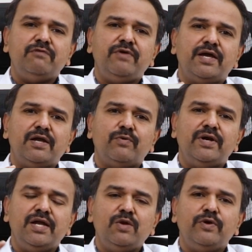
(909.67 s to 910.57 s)
we can
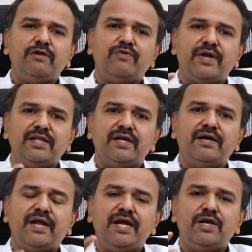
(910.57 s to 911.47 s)
only do it for either
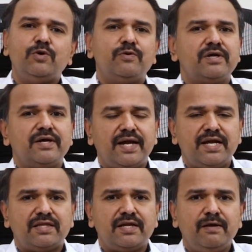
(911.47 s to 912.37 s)
grade 2 or
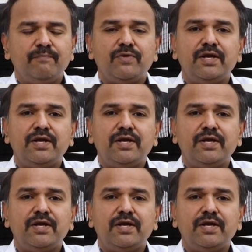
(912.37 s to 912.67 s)
grade 3.